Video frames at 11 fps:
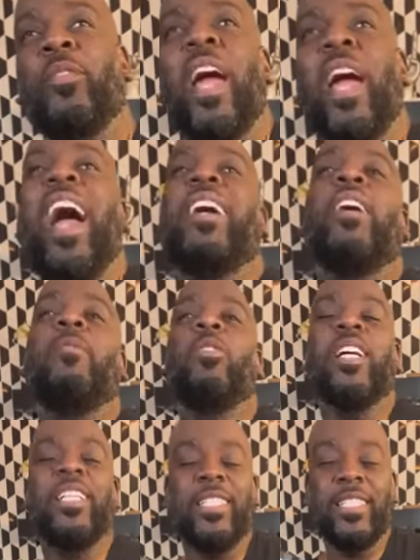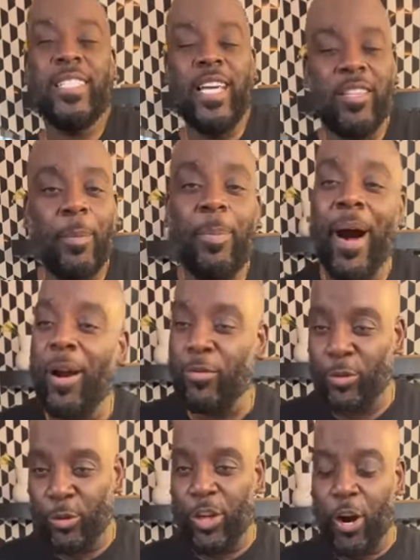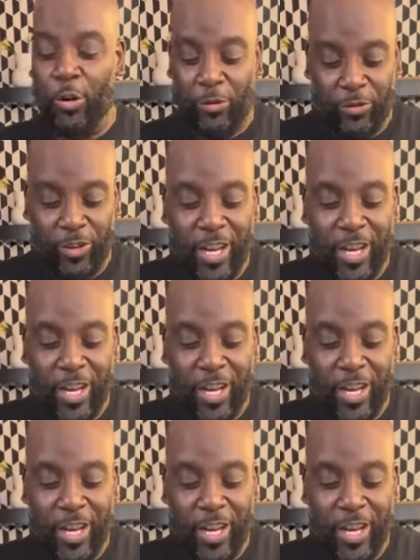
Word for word: how come you didn't see the pot roast over?